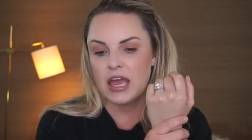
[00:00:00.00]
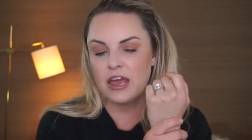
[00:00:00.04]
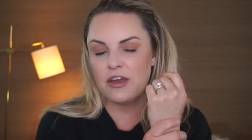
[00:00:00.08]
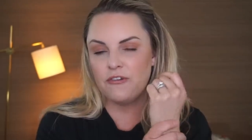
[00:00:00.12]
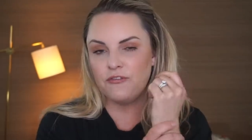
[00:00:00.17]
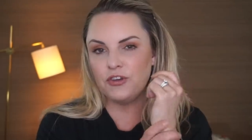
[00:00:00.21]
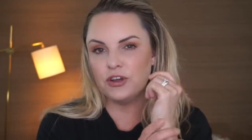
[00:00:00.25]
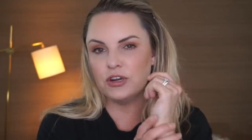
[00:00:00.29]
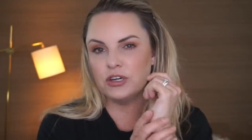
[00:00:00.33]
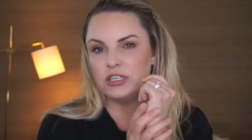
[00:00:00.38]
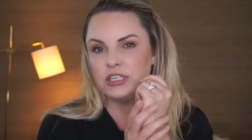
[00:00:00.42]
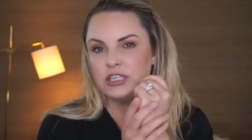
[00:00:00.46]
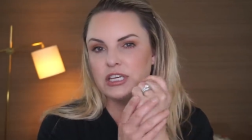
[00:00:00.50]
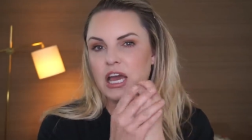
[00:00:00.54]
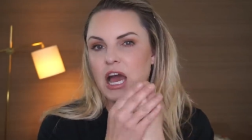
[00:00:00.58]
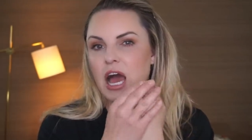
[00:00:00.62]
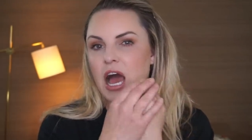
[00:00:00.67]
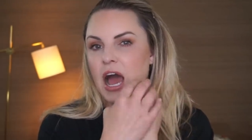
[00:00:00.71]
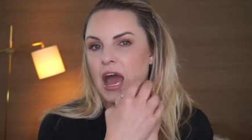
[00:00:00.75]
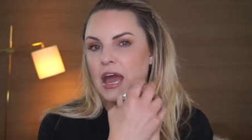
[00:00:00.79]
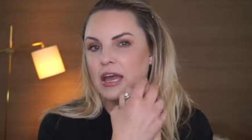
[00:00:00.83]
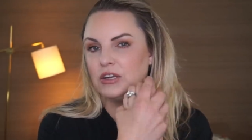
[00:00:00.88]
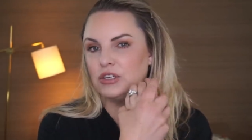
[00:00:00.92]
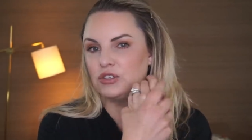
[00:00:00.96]
If you're
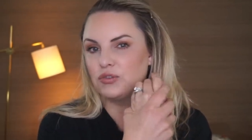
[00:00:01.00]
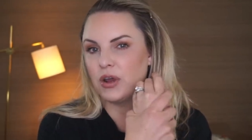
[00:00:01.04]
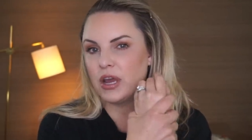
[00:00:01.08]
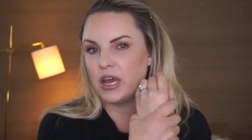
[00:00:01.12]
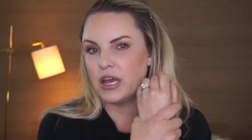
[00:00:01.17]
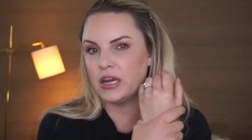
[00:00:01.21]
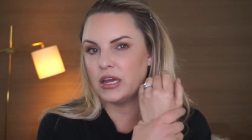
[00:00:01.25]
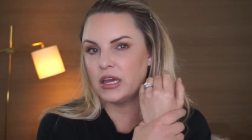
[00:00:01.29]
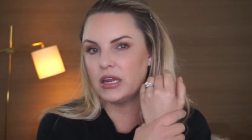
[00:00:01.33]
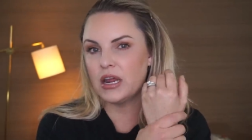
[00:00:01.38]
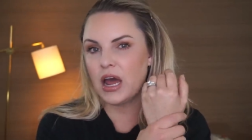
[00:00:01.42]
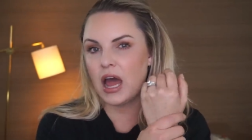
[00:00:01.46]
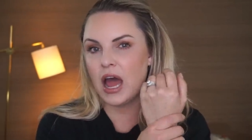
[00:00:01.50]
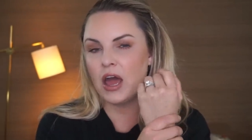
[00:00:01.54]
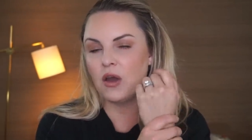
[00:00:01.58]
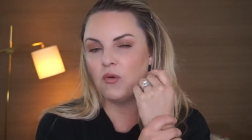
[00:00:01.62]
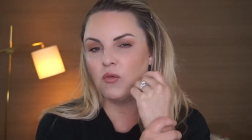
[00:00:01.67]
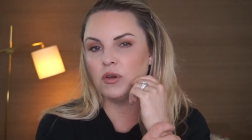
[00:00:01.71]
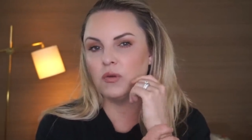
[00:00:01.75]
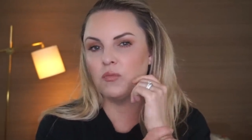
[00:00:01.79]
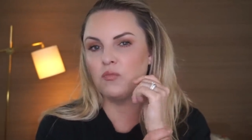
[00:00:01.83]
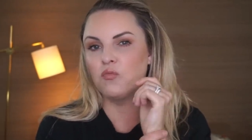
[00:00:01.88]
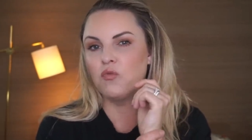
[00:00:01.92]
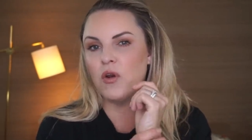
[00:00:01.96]
dehydrated, I
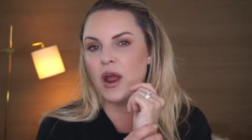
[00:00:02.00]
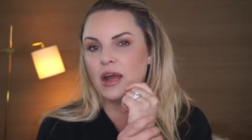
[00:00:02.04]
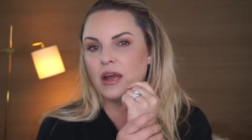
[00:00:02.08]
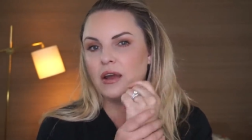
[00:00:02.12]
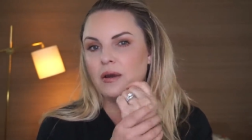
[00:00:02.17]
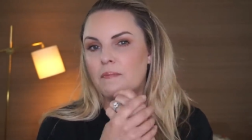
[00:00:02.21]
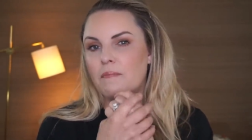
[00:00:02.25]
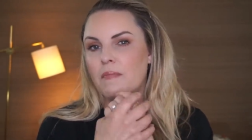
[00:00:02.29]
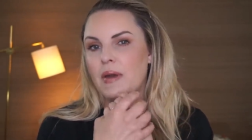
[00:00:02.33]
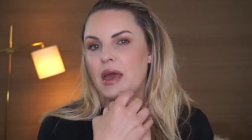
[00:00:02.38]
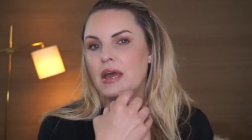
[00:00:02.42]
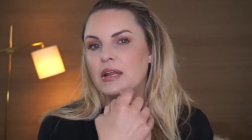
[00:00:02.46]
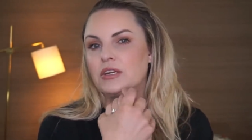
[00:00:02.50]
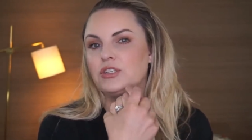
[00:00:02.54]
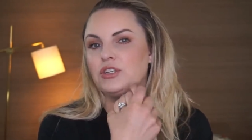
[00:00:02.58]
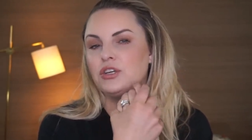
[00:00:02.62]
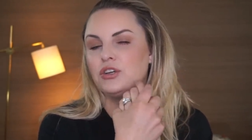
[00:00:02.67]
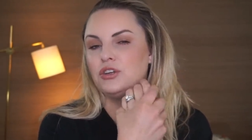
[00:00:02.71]
would recommend